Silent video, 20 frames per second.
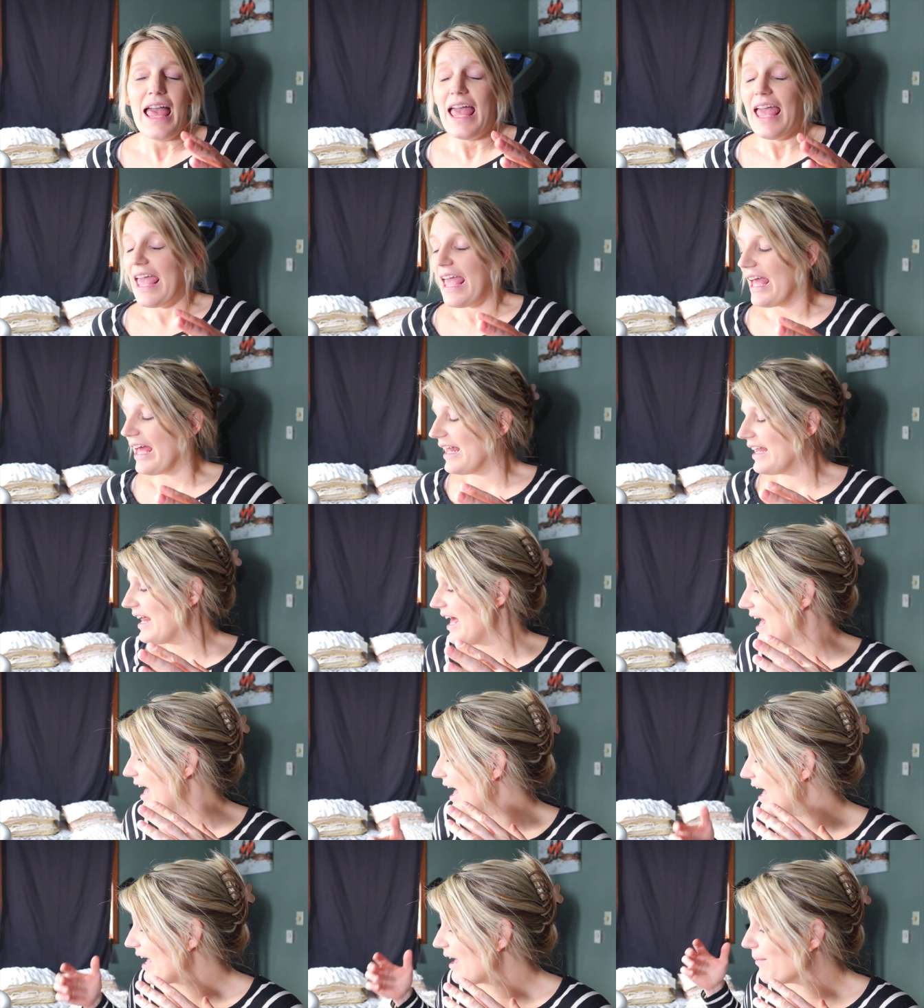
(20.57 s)
and
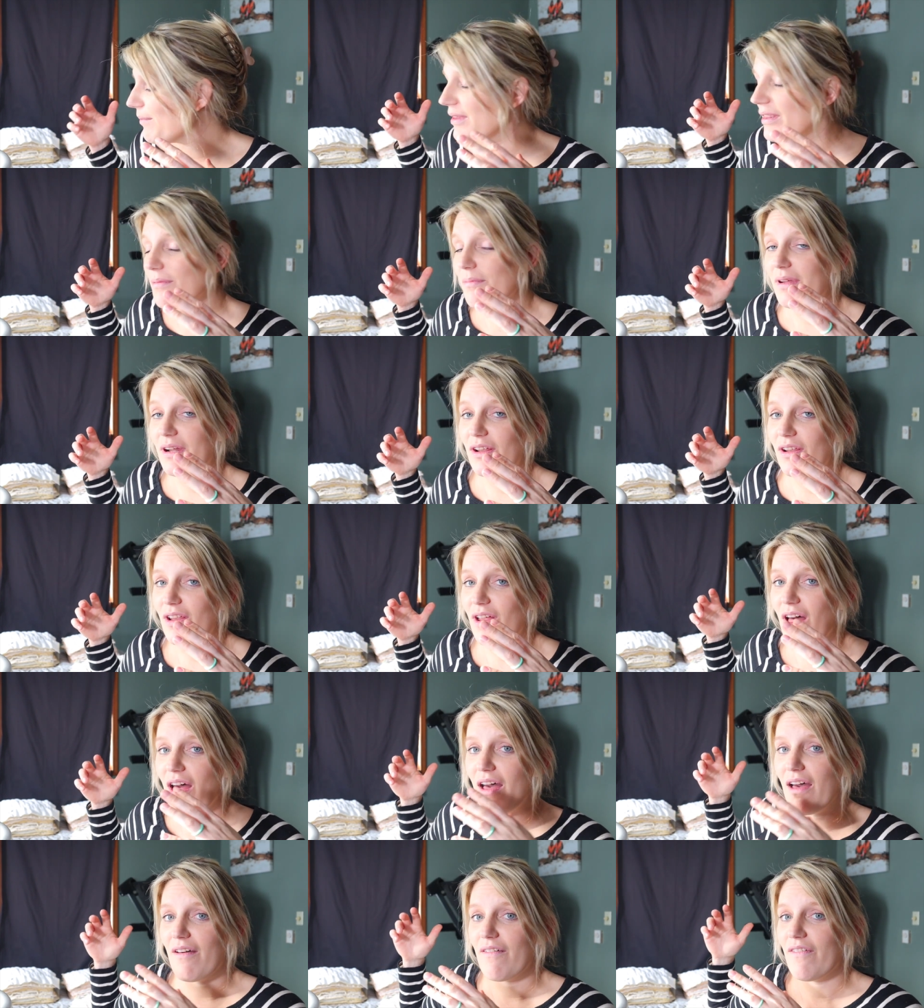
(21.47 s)
I am in the middle
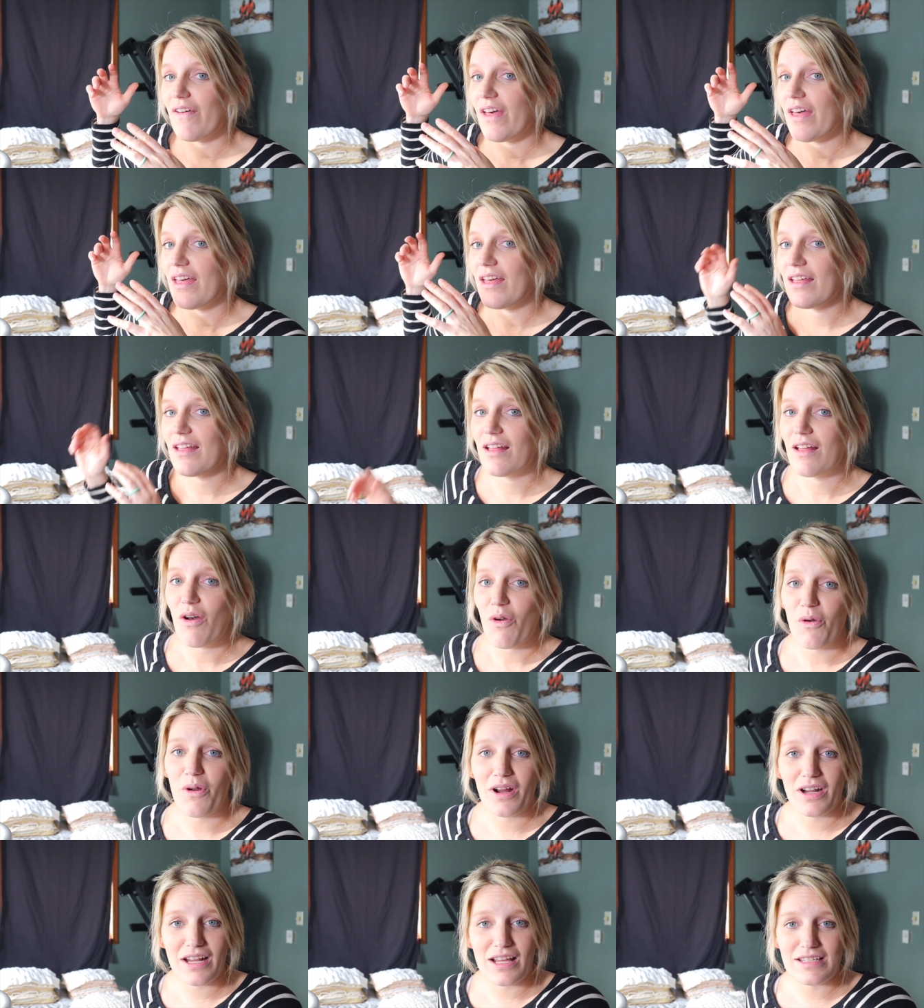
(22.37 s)
of
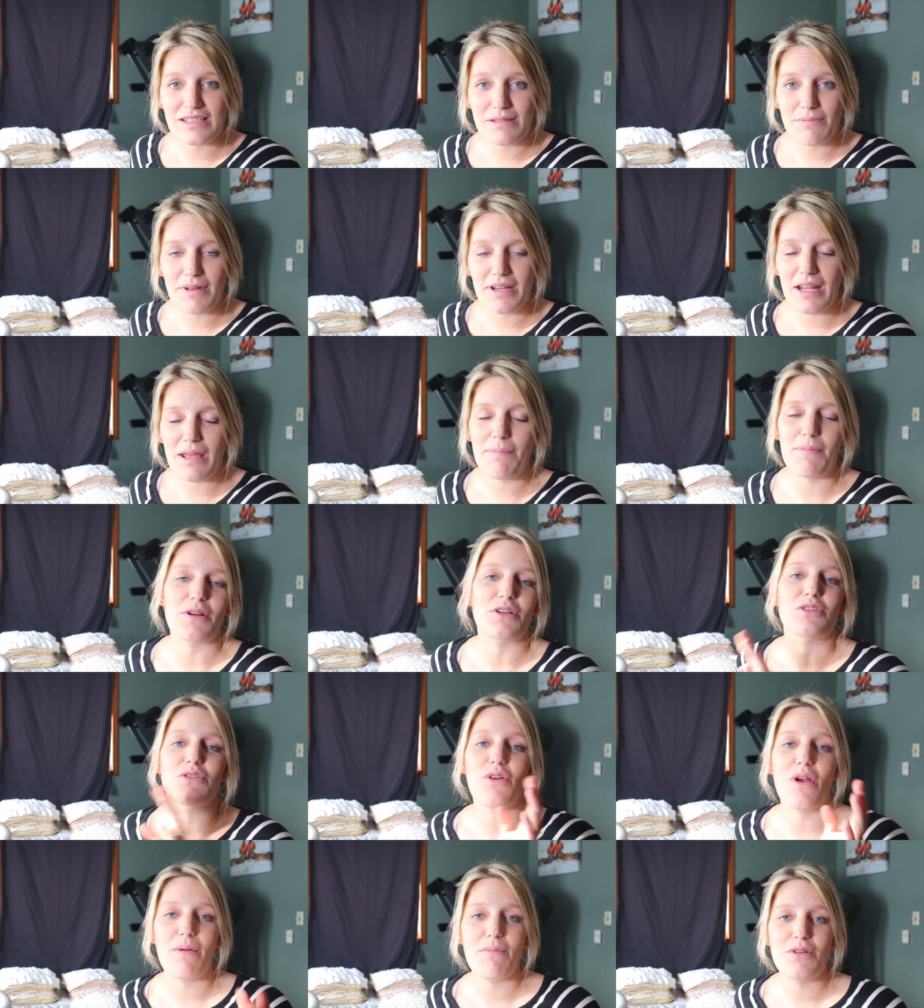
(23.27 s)
organizing my diapers.
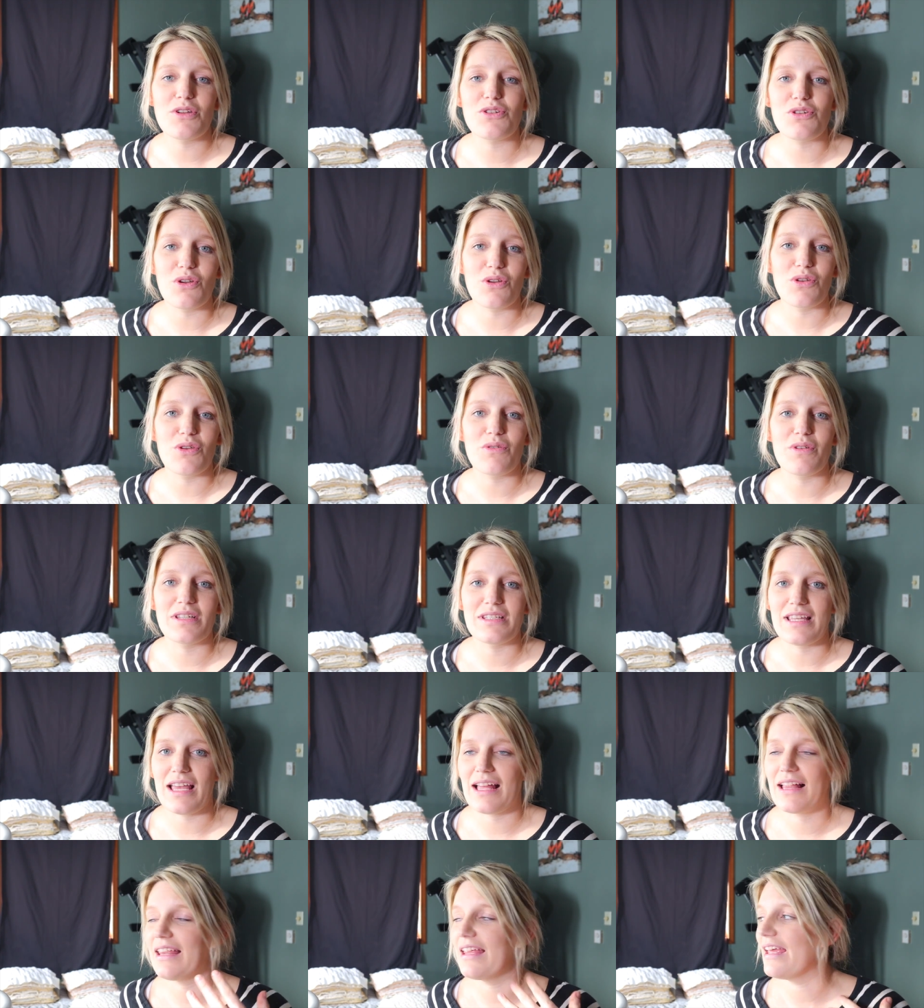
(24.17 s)
So I'm going to show you
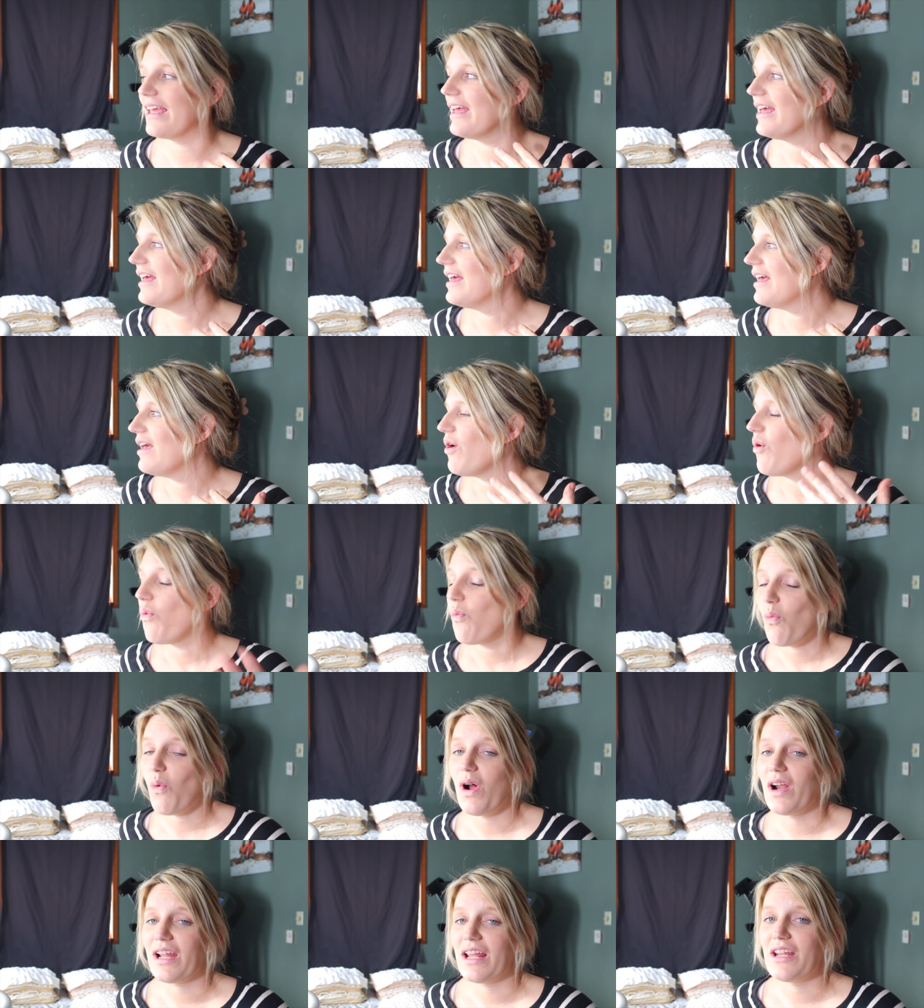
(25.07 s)
exactly
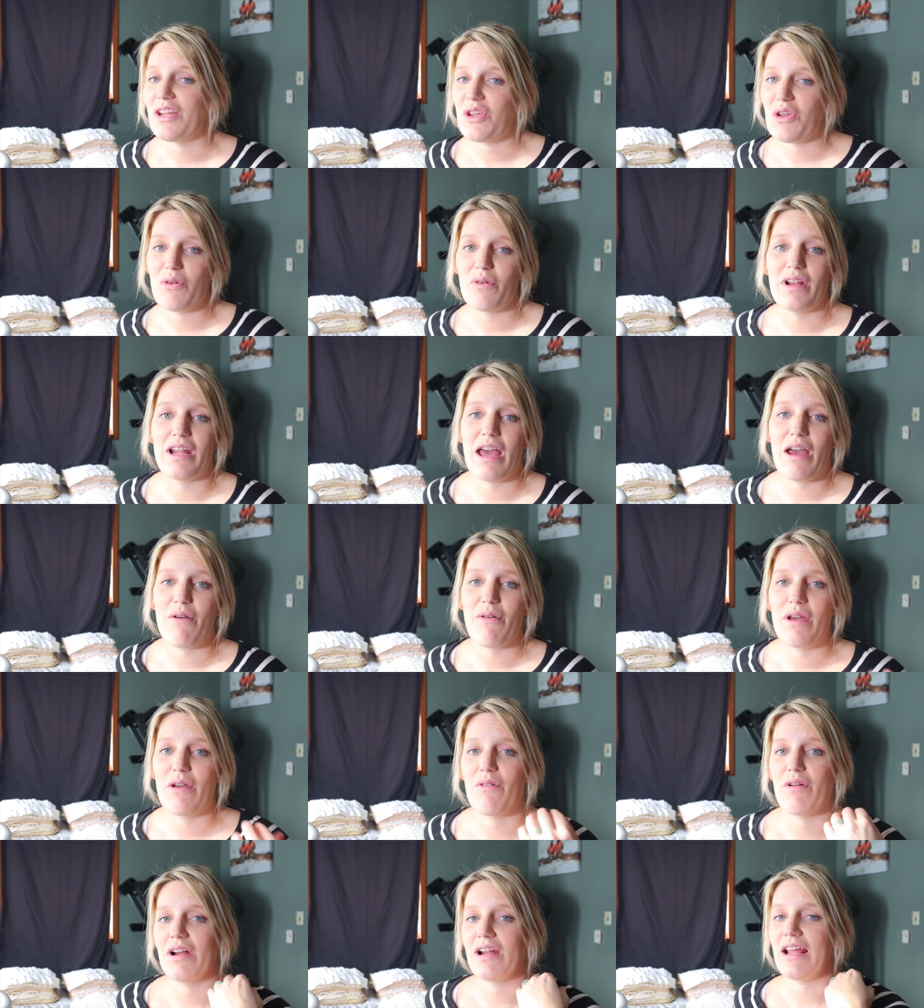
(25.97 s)
what I do and how
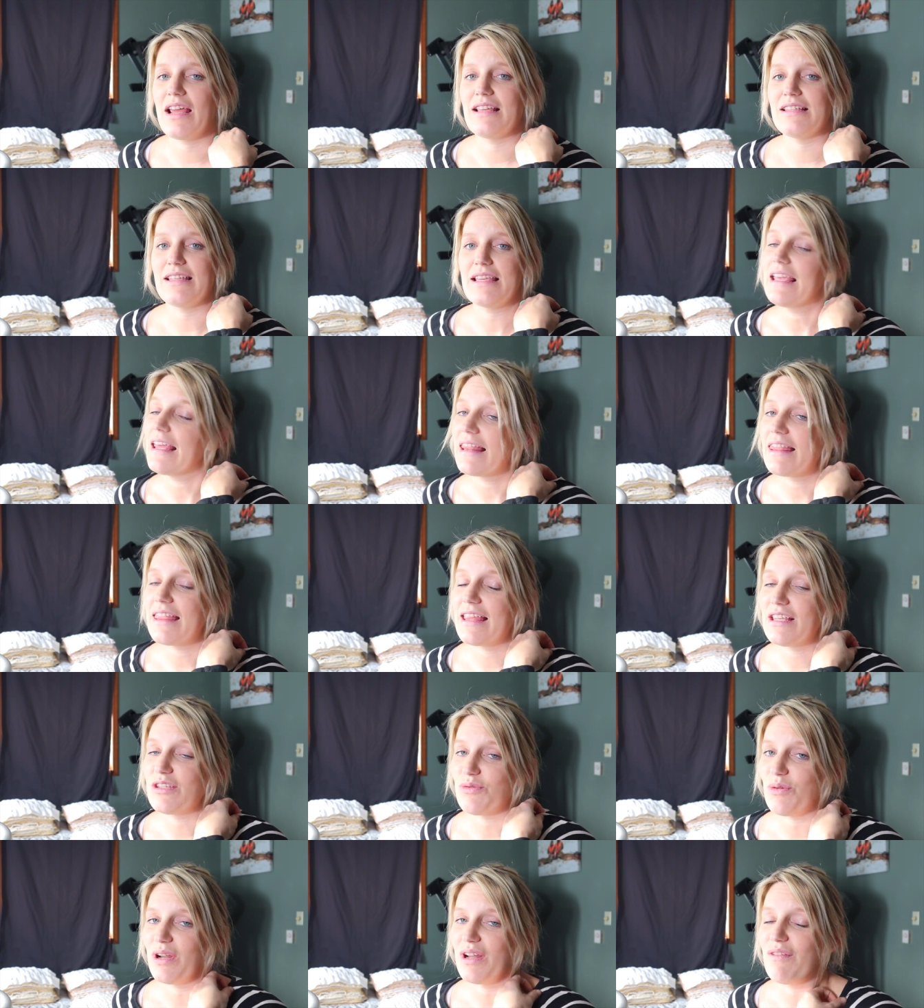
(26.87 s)
I organize and get
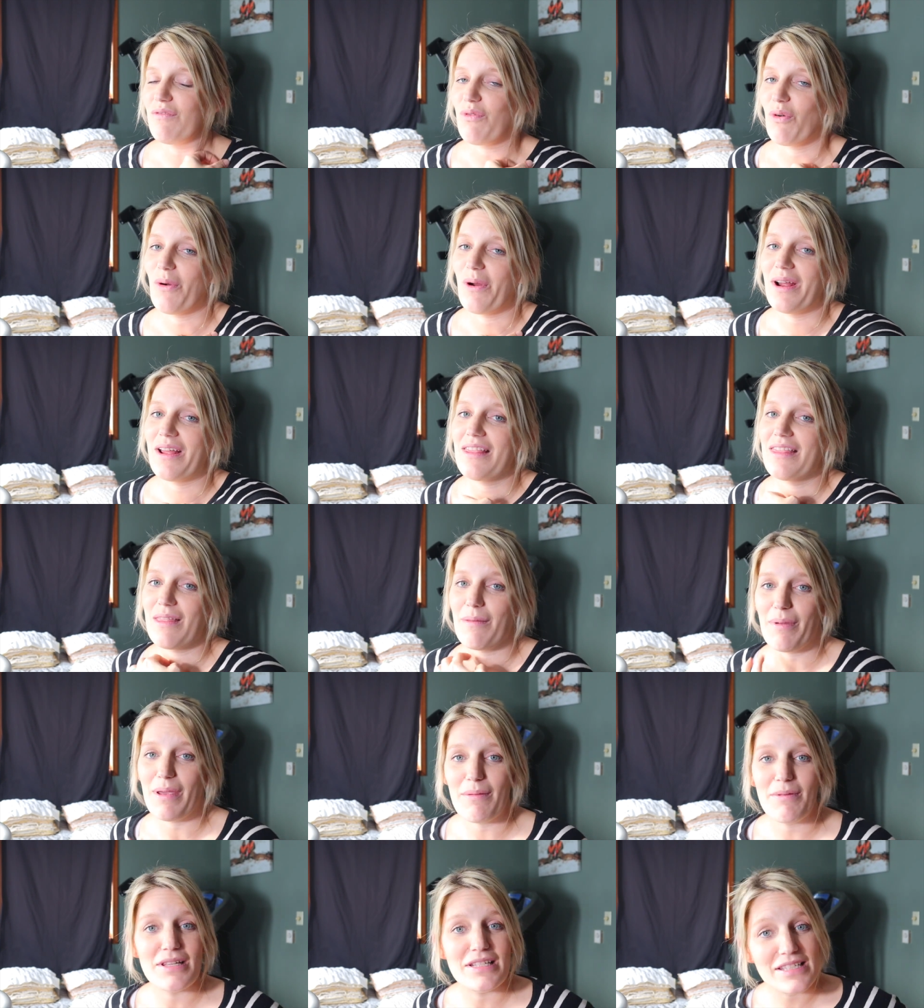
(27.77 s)
things ready for the
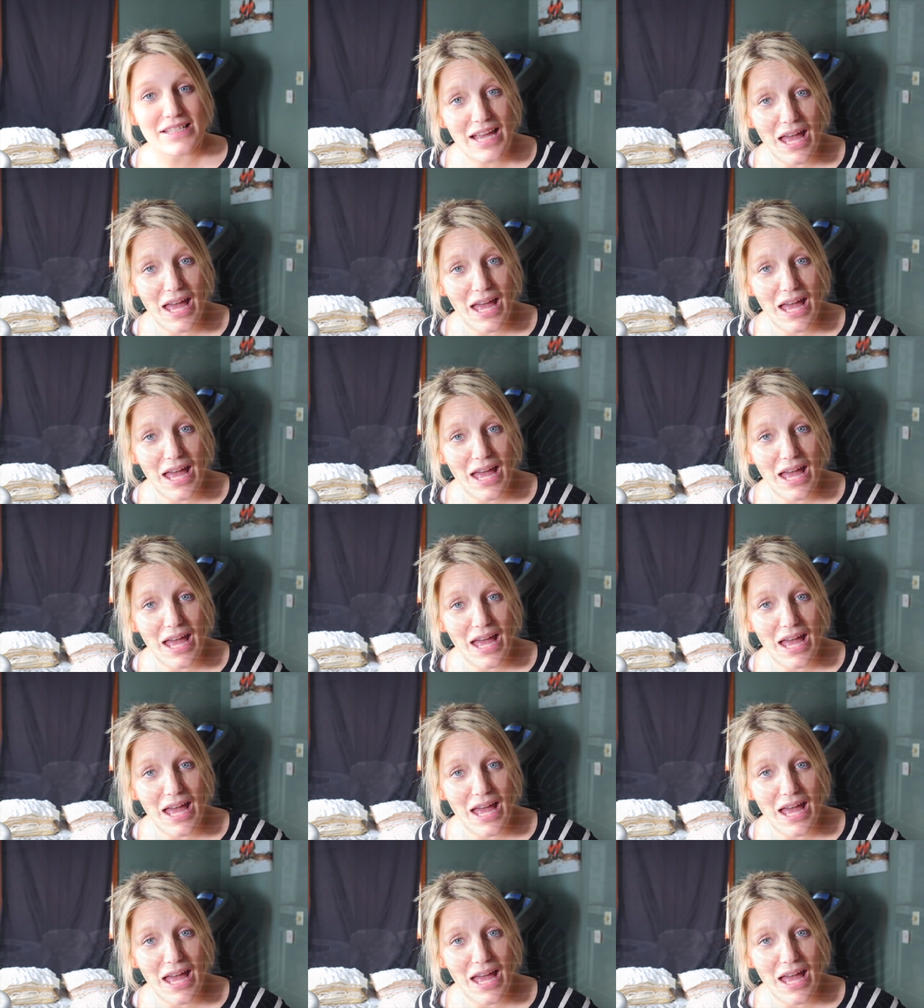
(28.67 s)
baby to